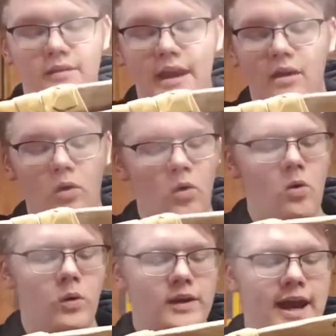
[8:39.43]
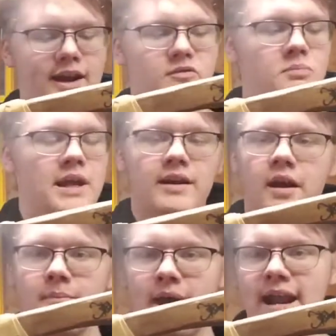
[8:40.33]
that old kind of beaten
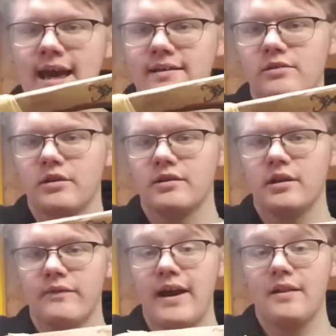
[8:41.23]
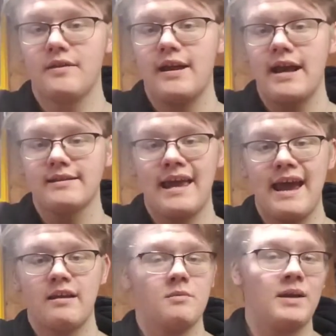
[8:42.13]
up badass look the Leviathan Axe
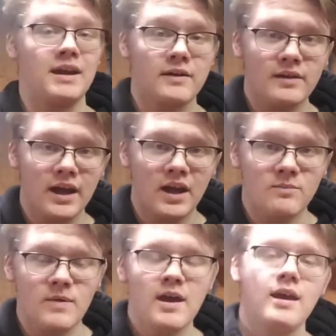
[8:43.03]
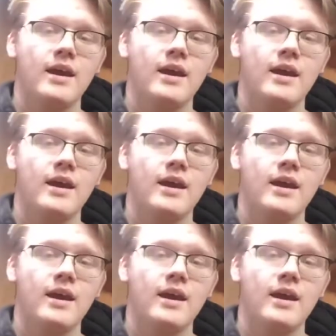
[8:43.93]
had at the beginning of the game.